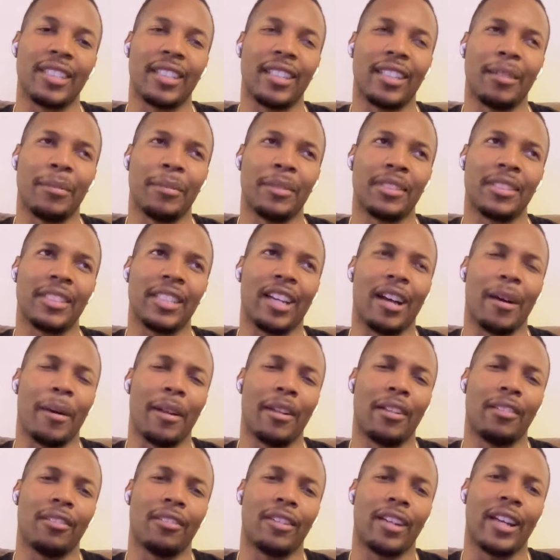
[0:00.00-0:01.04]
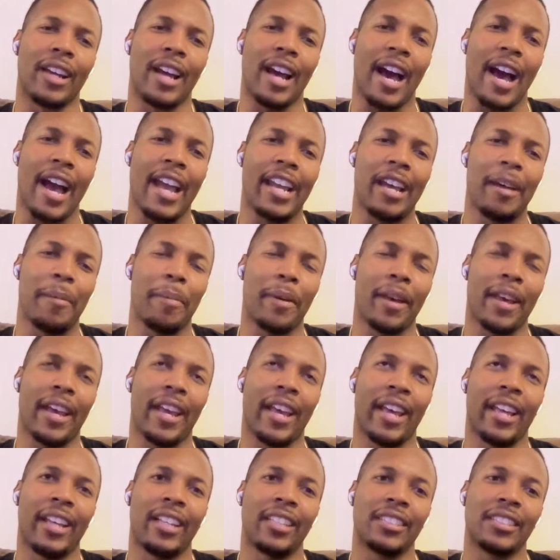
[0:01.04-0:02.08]
Let me see. I don't know that I had
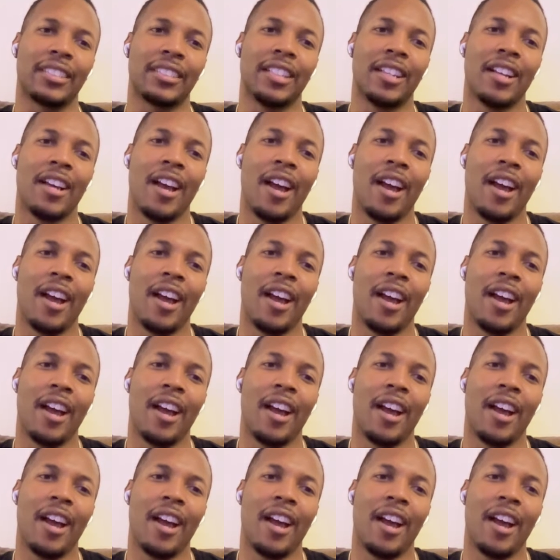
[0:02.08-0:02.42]
passed.